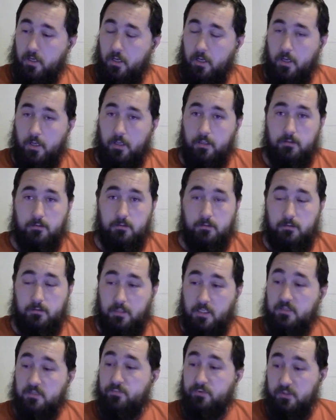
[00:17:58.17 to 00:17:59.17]
And wow.
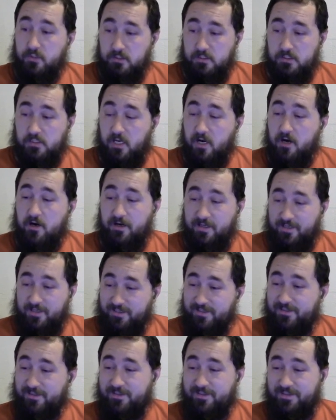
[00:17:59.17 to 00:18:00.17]
that's pretty scary.
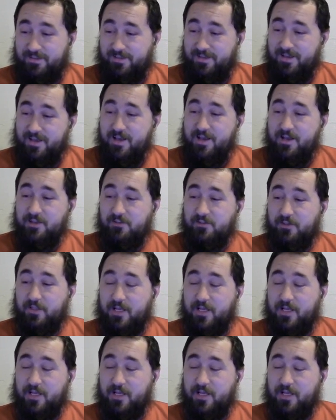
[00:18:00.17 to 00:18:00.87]
Yeah. So